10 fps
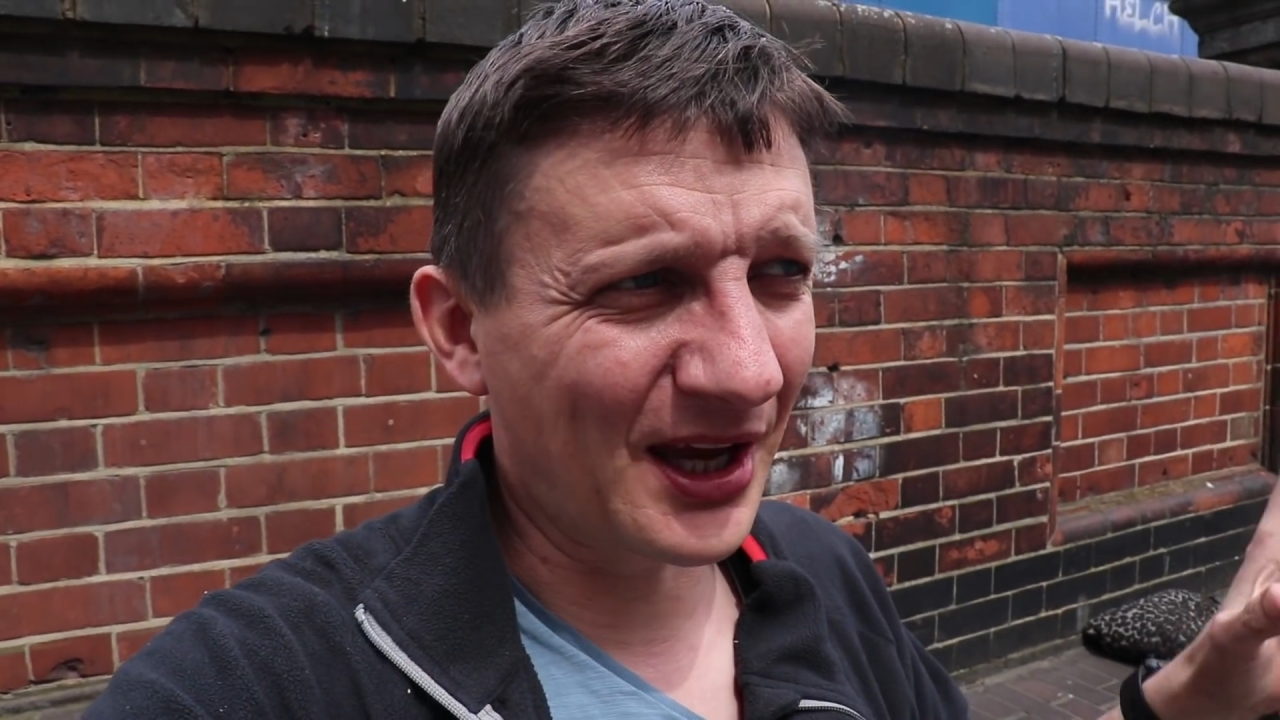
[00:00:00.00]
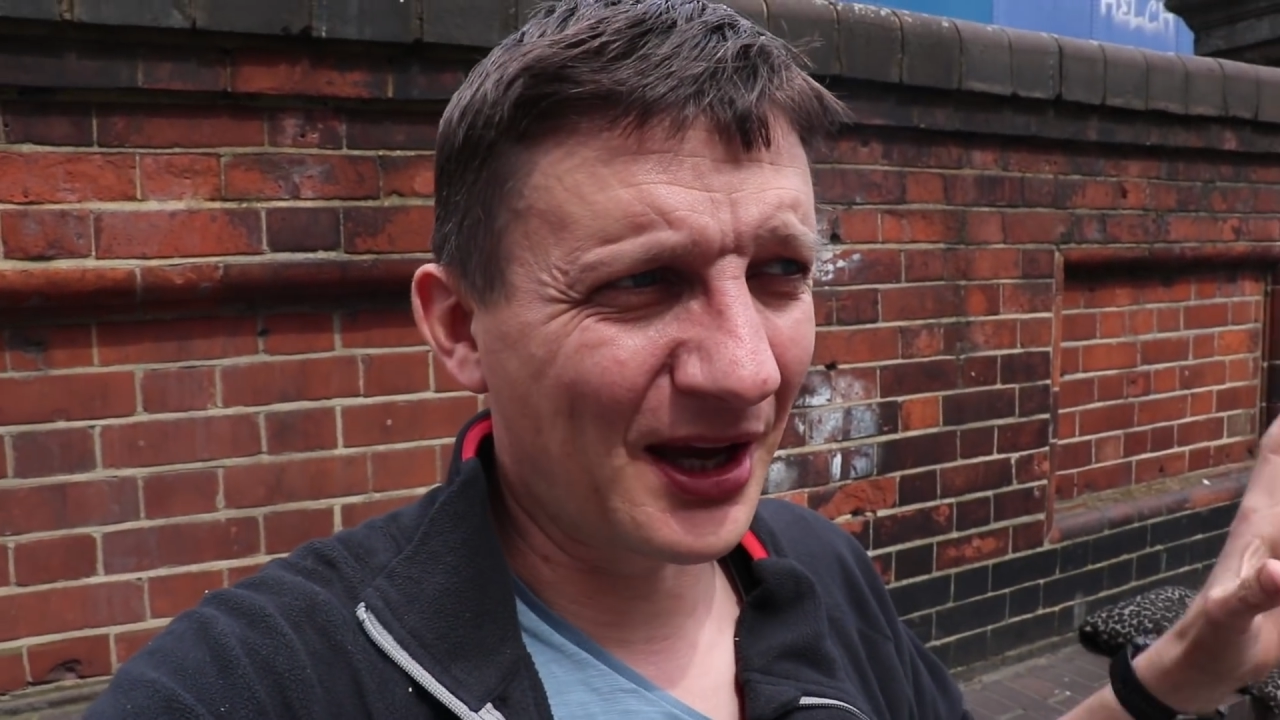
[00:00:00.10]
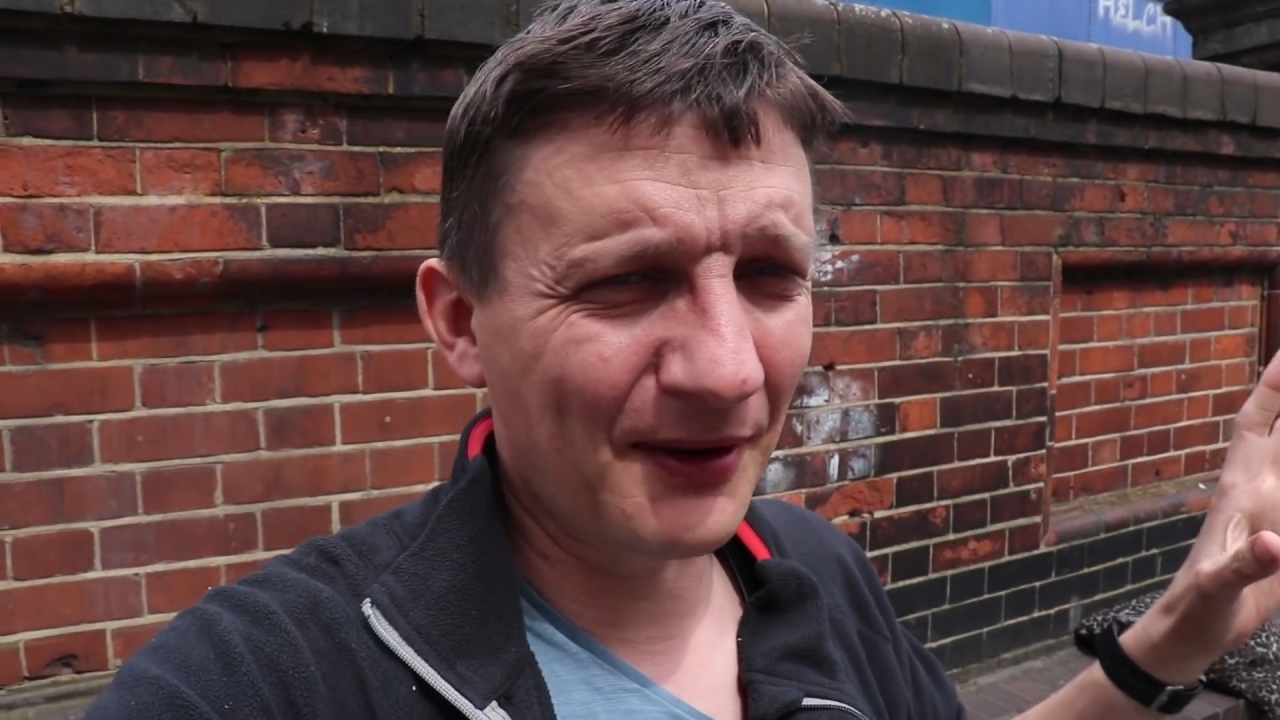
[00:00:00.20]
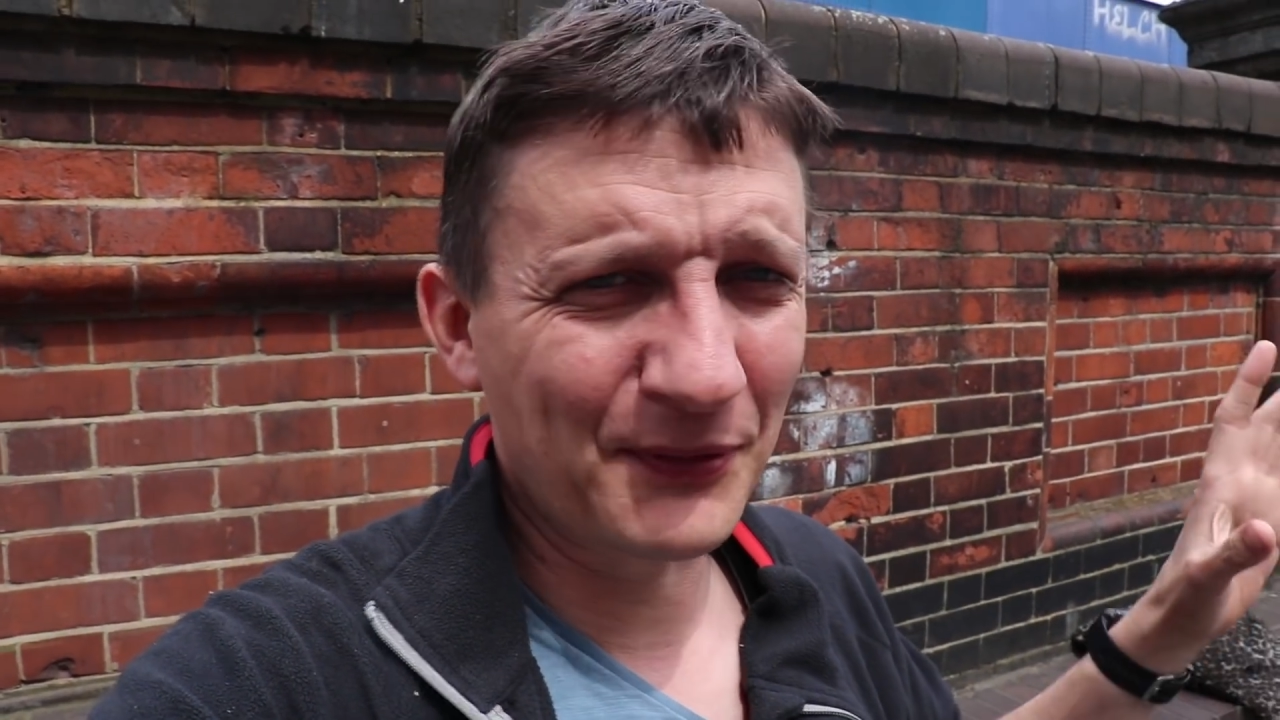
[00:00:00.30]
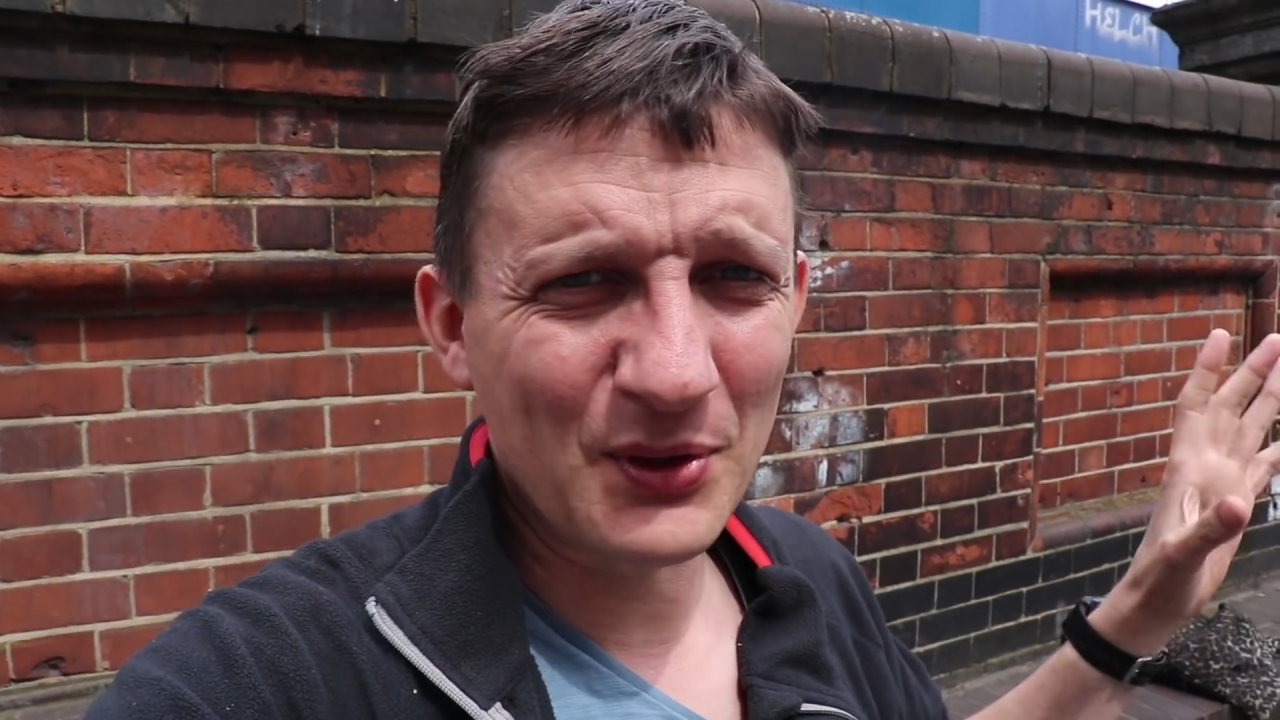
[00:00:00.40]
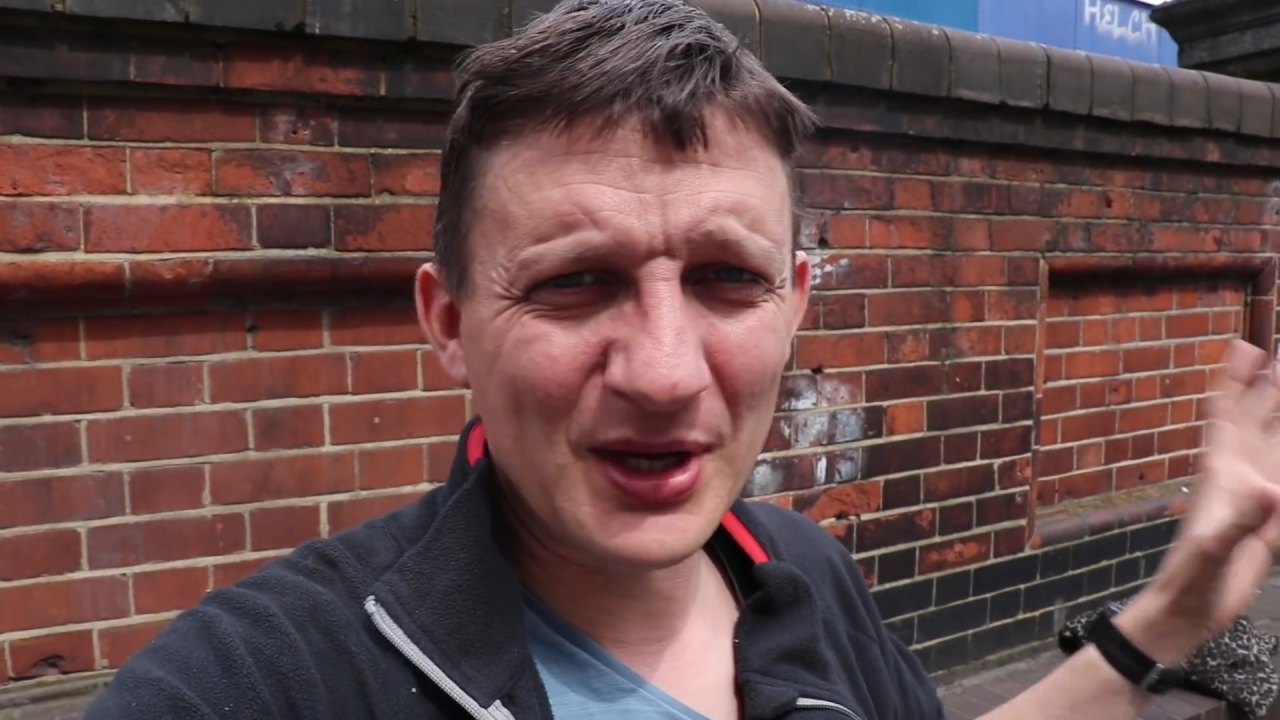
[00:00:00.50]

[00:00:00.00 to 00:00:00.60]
a few